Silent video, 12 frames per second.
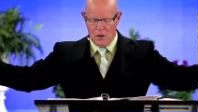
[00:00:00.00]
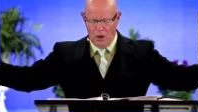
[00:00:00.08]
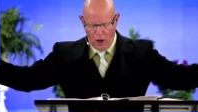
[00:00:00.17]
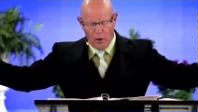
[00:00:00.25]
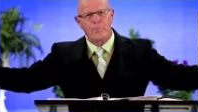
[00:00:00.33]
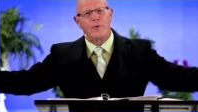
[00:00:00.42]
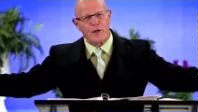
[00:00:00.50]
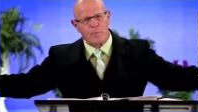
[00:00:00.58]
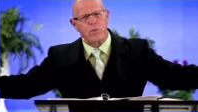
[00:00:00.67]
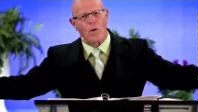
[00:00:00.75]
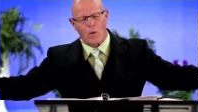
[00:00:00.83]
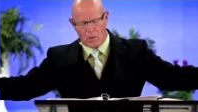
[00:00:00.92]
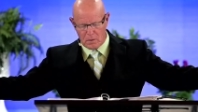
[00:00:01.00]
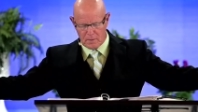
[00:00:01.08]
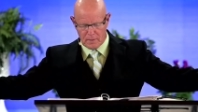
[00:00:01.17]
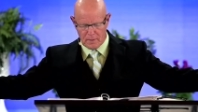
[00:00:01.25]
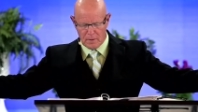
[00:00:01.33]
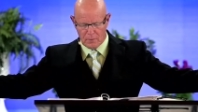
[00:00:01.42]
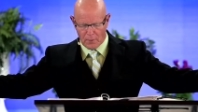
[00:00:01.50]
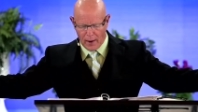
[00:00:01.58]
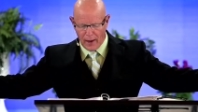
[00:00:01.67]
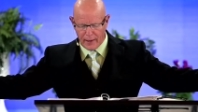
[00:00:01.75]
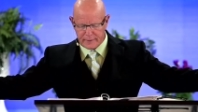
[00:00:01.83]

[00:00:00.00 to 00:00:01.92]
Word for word: a people, right?